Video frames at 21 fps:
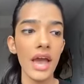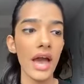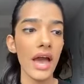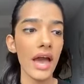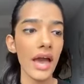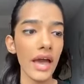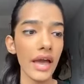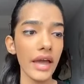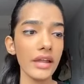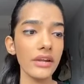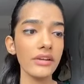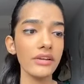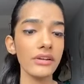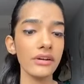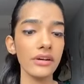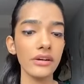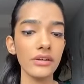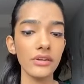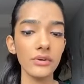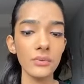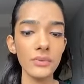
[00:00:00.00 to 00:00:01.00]
And
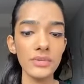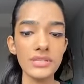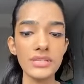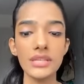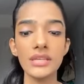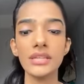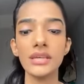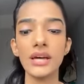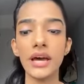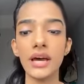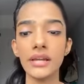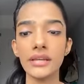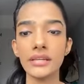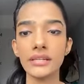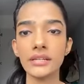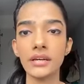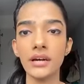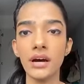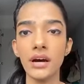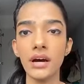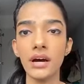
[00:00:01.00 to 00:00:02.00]
you will see that
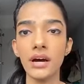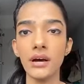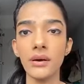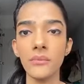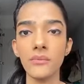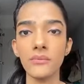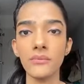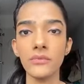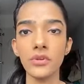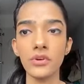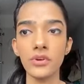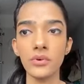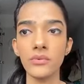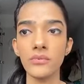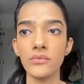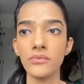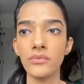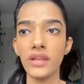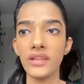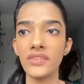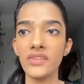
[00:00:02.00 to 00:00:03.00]

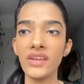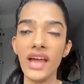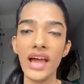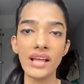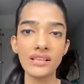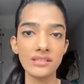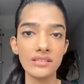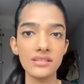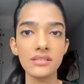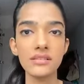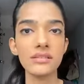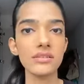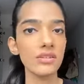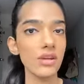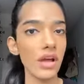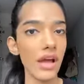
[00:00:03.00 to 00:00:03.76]
that the access